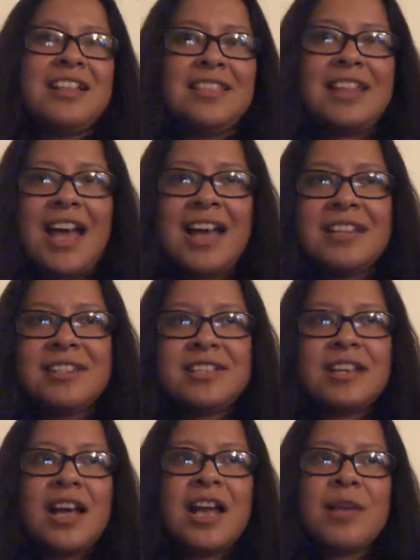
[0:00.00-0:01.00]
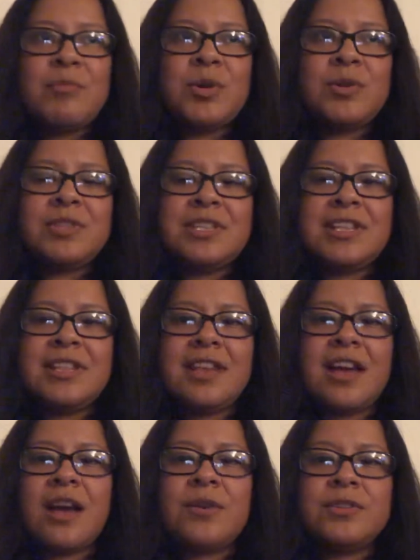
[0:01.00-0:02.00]
Last I posted
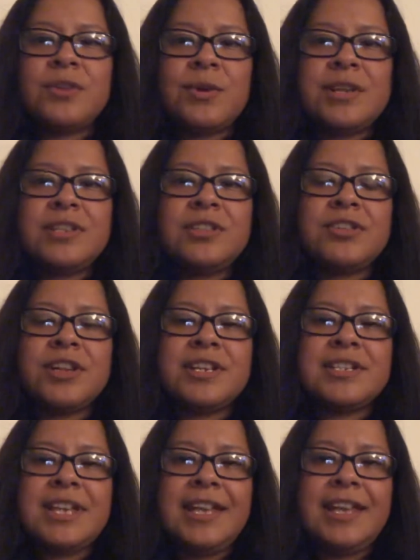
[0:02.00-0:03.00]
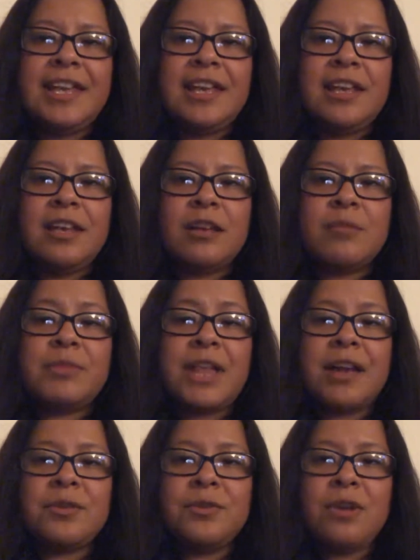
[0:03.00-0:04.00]
that I was going to start taking
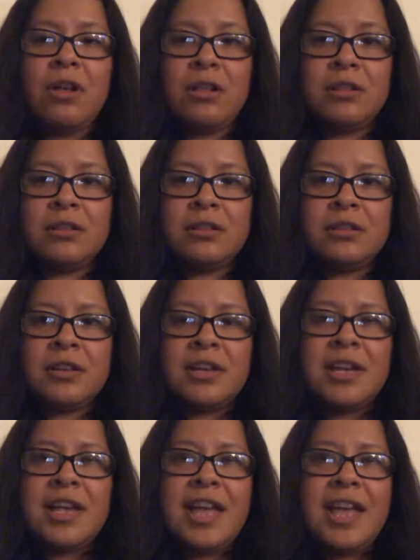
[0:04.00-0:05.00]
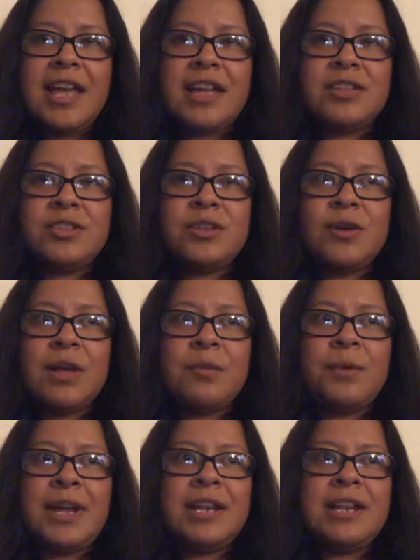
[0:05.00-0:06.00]
Plaquenil, and so I
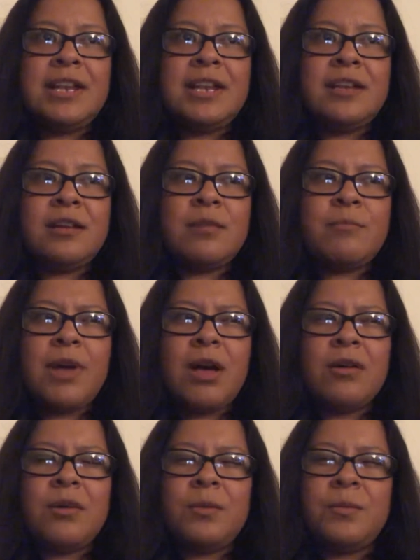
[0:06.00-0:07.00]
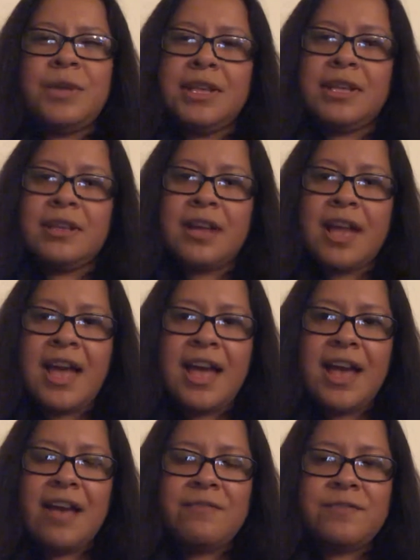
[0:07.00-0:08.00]
waited about a week and a
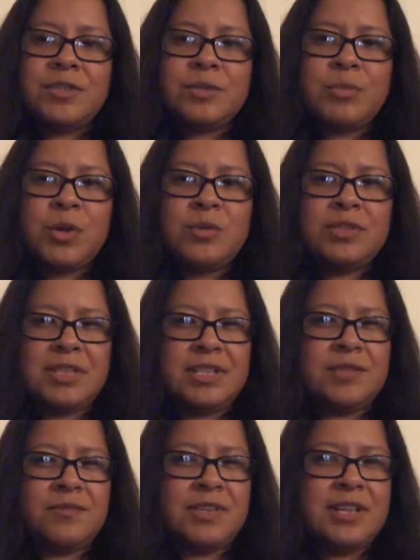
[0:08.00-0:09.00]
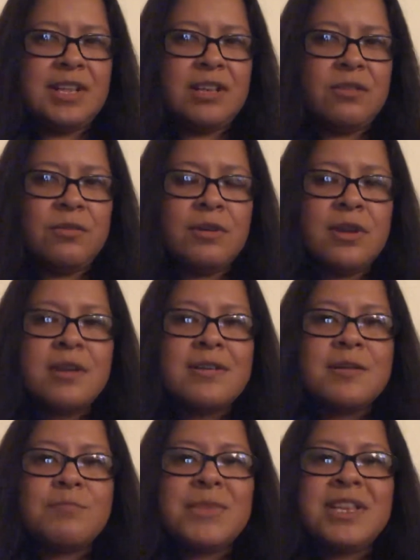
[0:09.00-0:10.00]
half to post this video
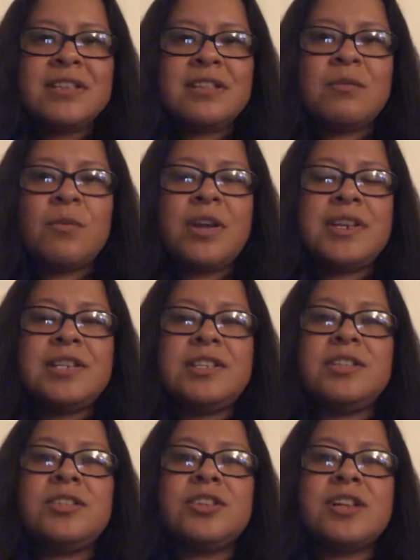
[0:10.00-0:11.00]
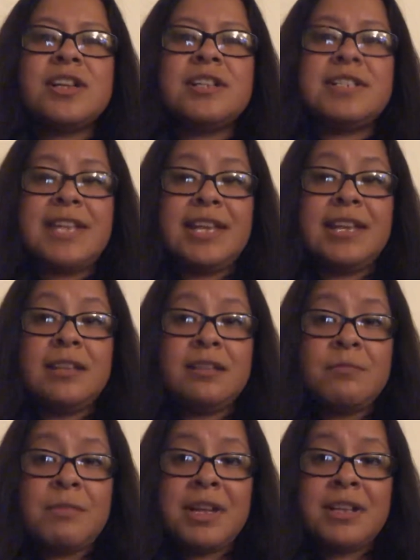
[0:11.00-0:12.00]
because I wanted to start taking
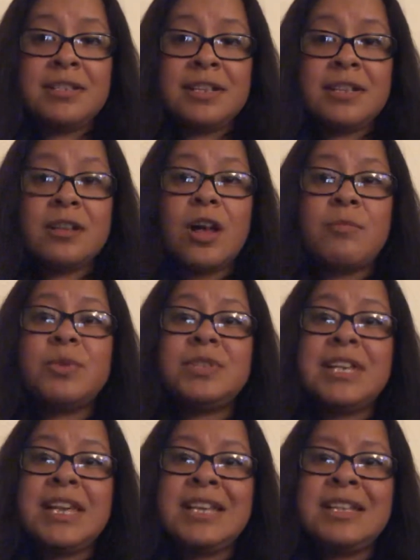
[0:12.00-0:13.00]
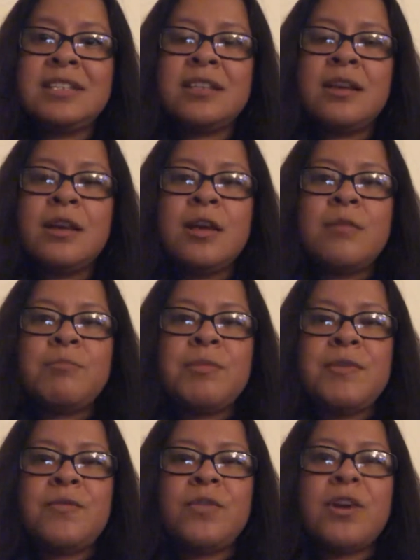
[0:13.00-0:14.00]
the medicine a couple days
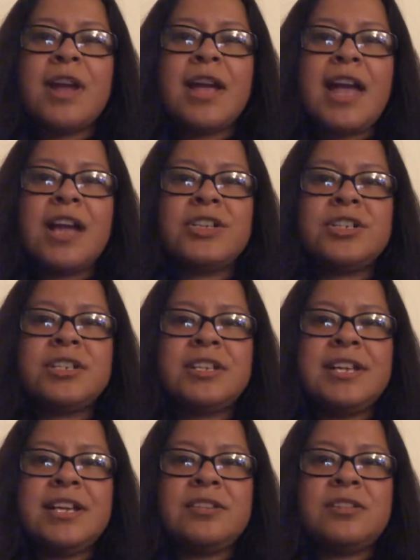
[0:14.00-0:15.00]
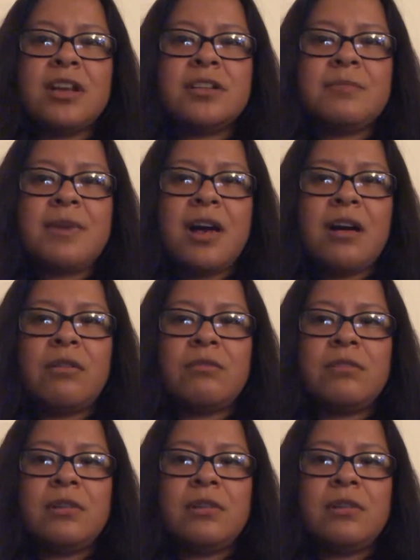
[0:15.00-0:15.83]
before I actually talked about